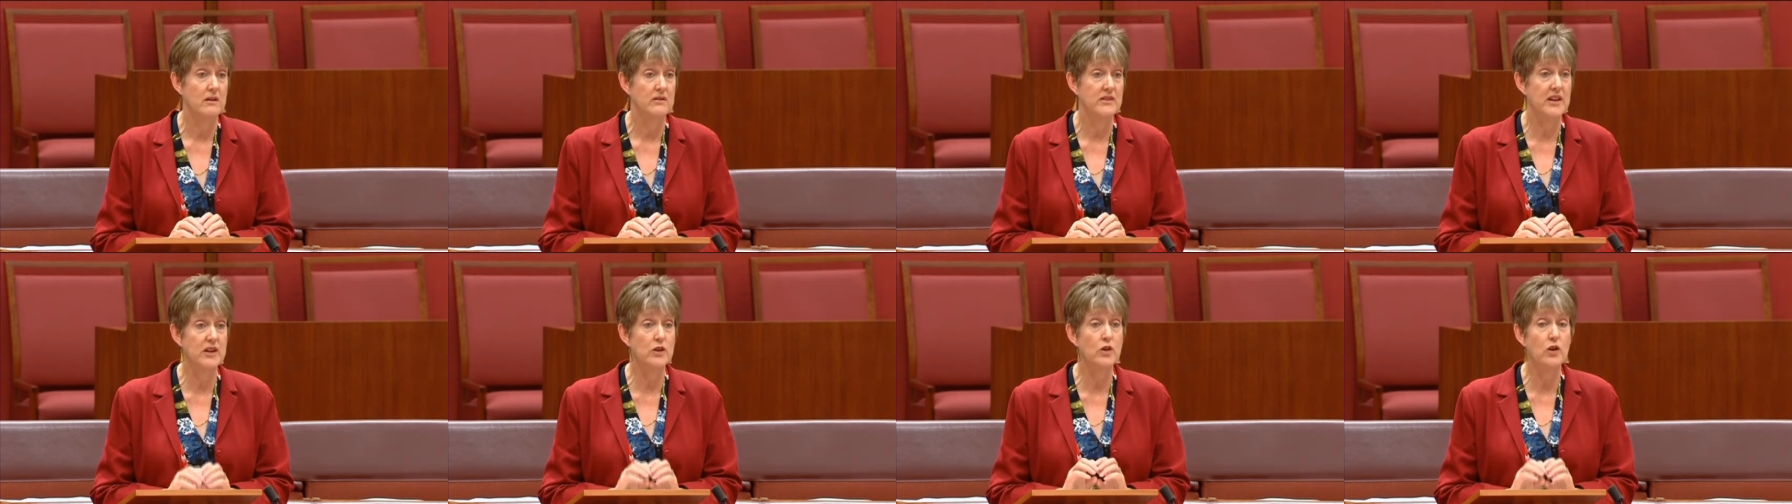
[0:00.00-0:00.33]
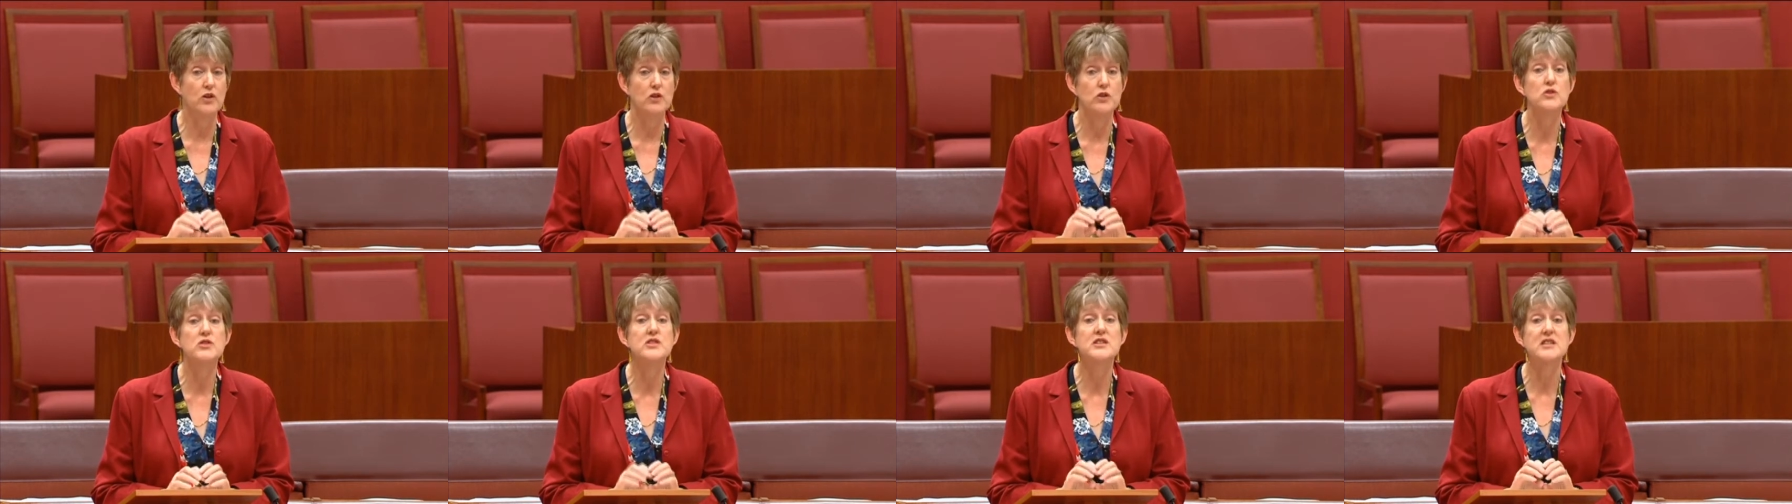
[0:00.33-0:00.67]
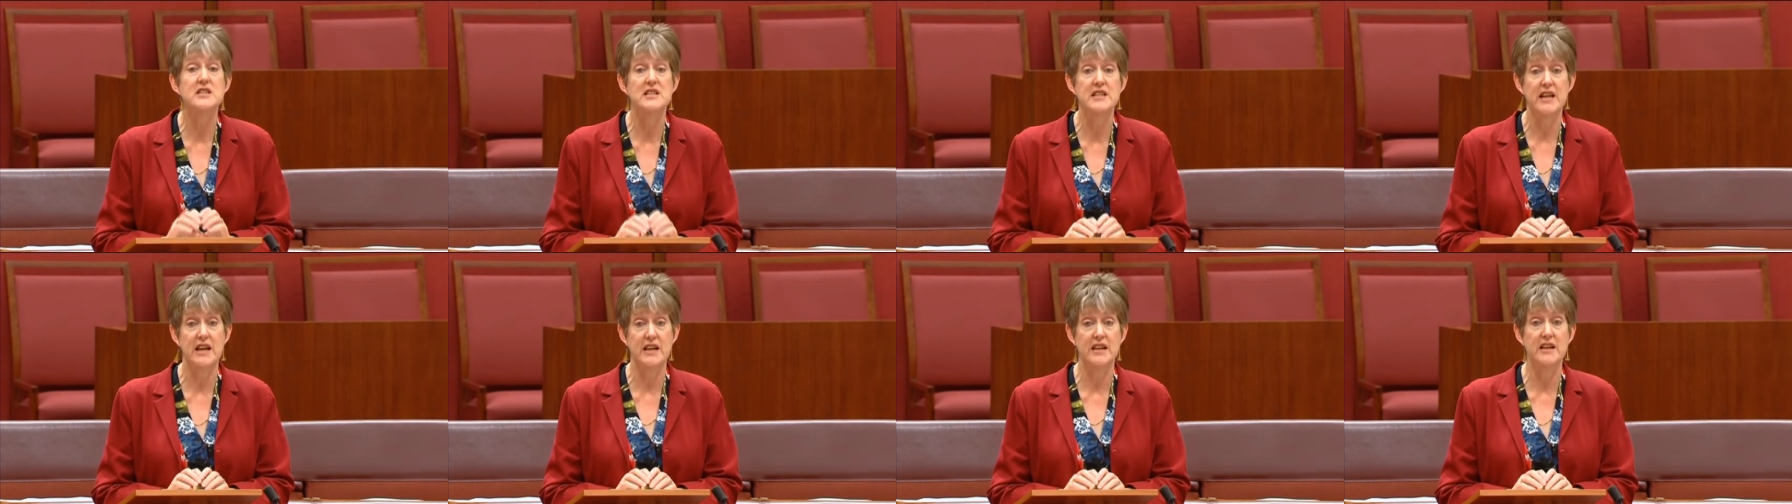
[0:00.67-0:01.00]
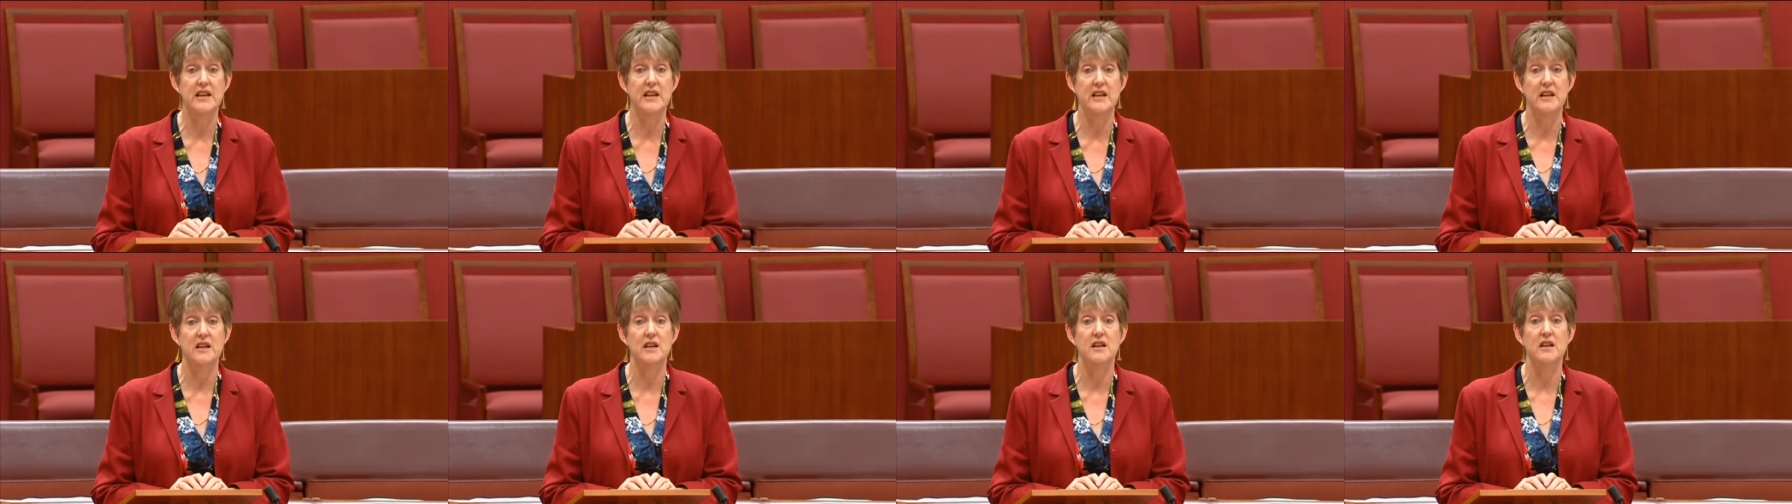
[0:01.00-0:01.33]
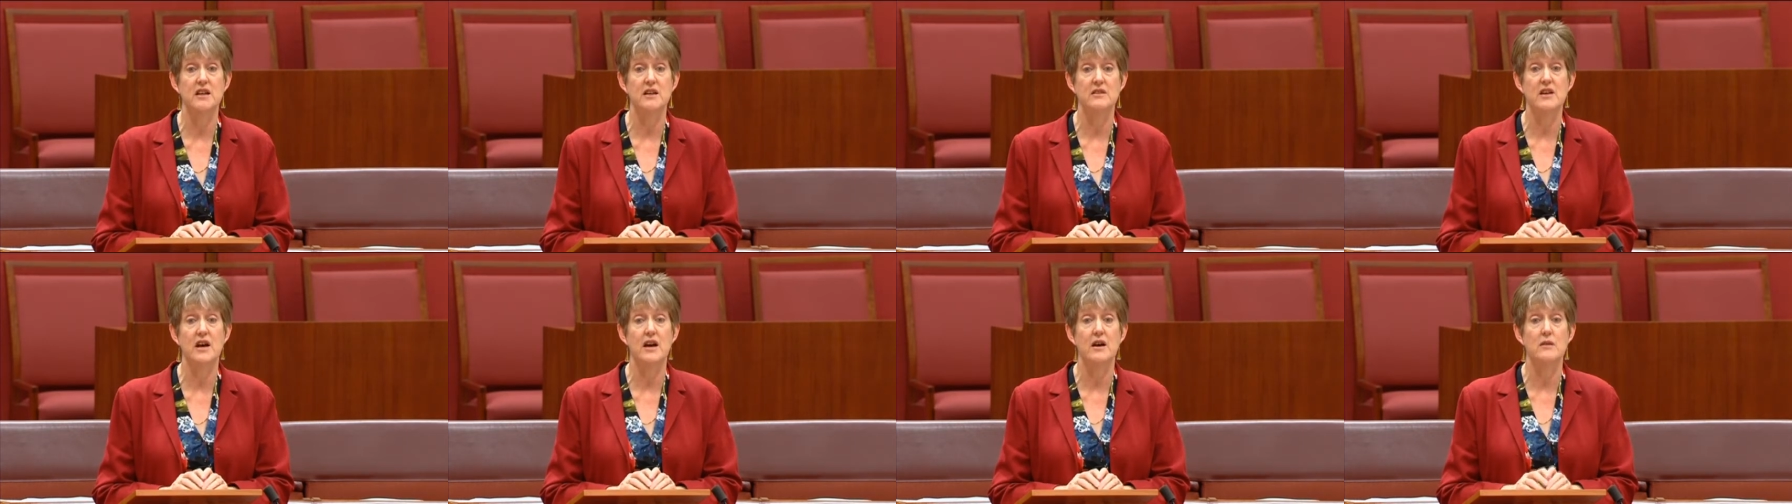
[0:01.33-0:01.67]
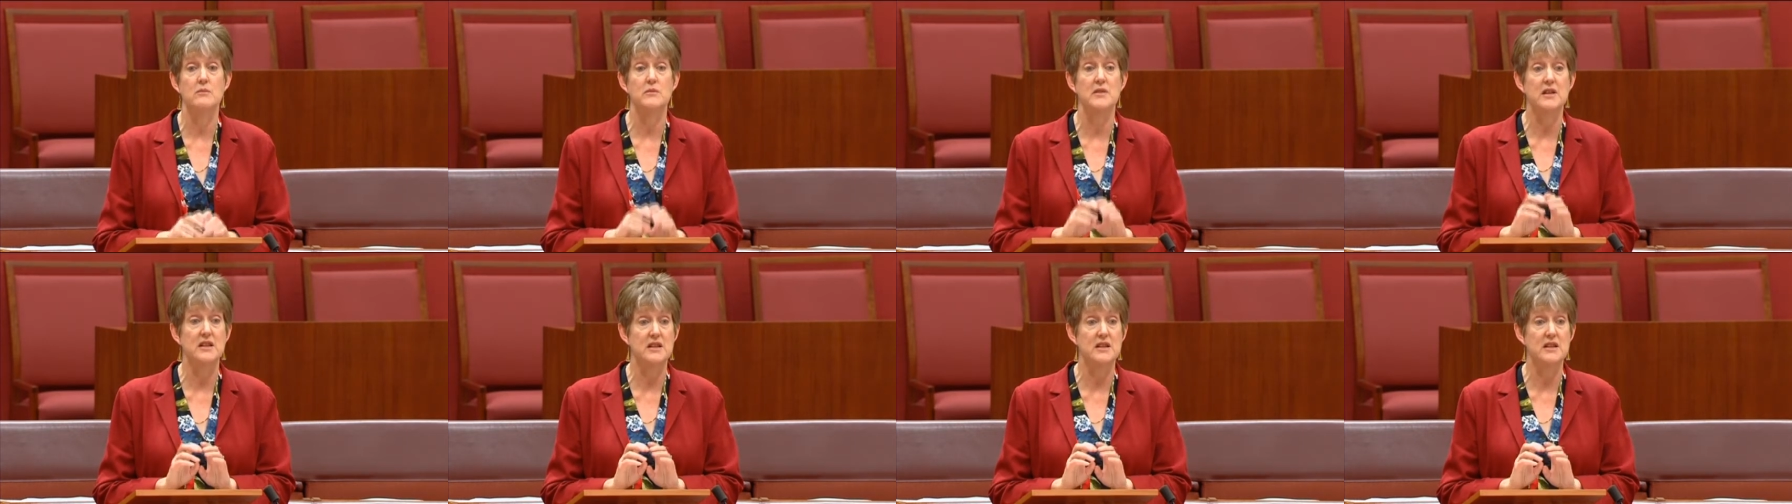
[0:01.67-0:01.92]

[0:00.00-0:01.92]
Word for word: They're not used to taking um,